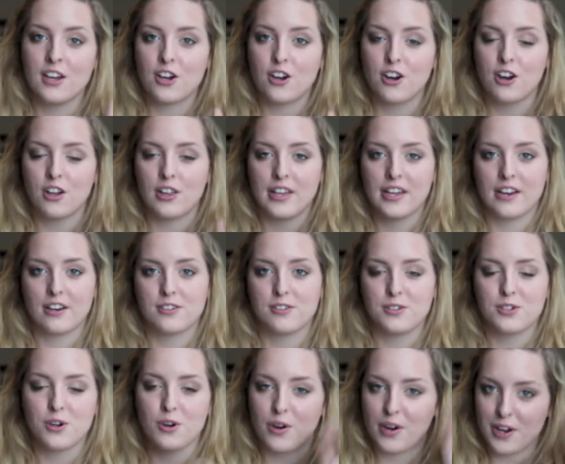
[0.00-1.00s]
curly hair
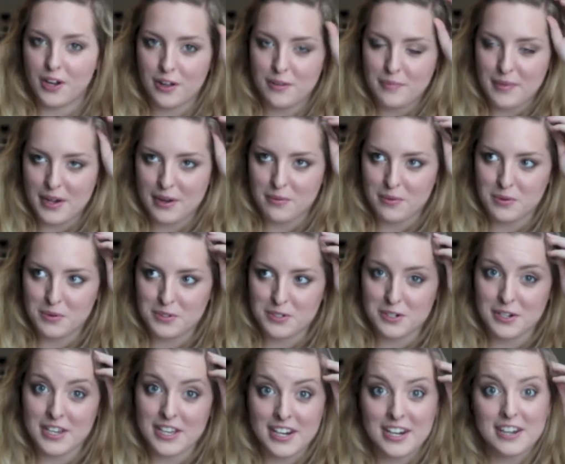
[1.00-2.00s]
tutorial, my roots
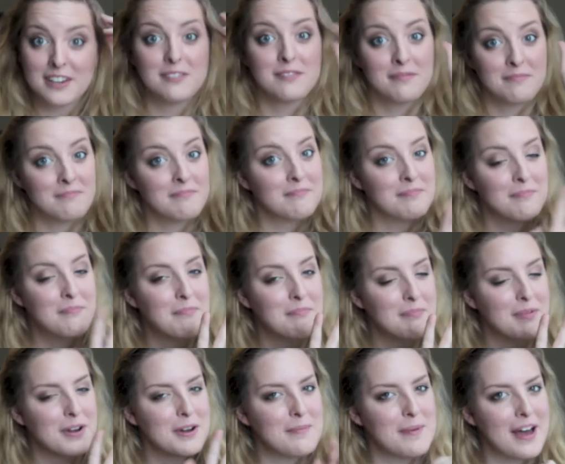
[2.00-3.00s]
are getting
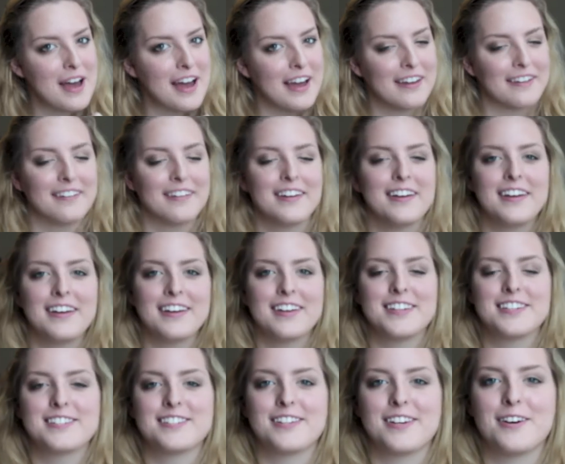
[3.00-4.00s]
pretty bad.
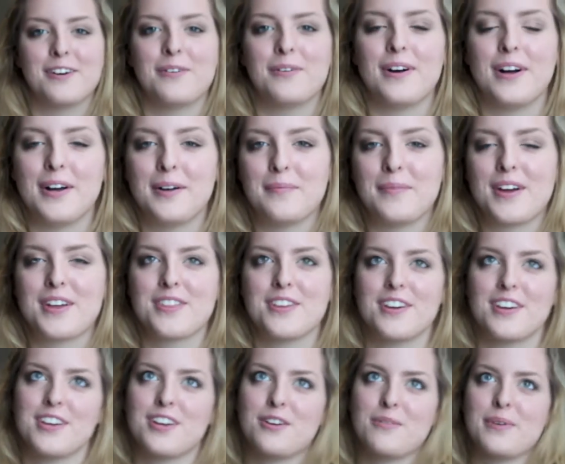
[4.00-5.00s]
So I
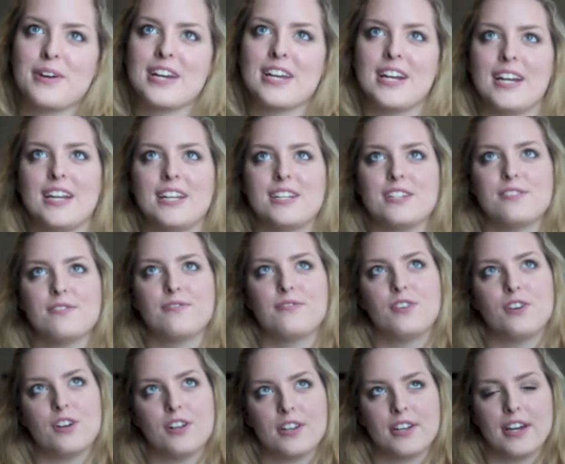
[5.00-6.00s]
thought, we're getting into
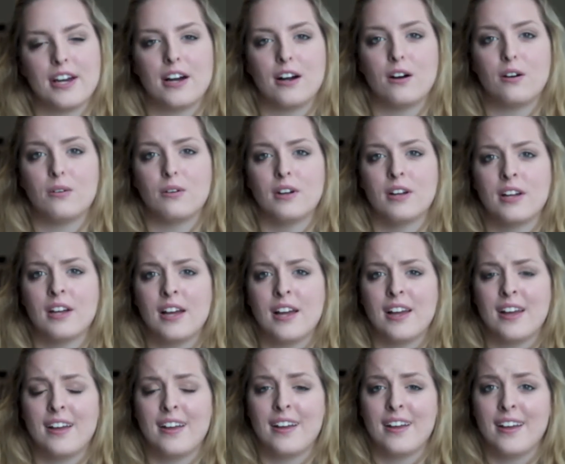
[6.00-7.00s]
fall now.
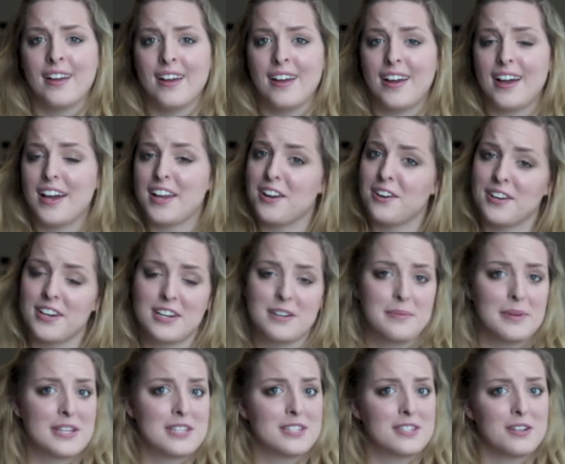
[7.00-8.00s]
I don't need to
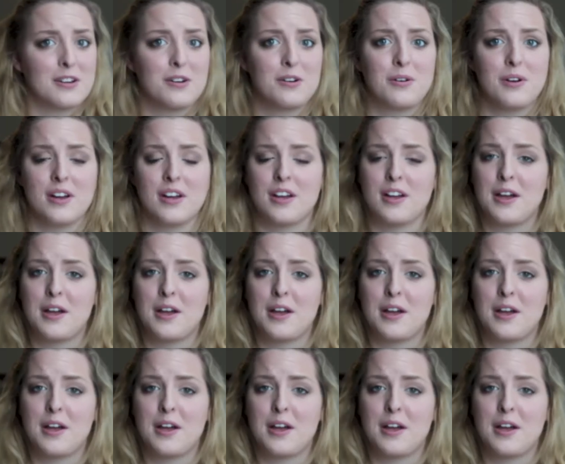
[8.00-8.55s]
be so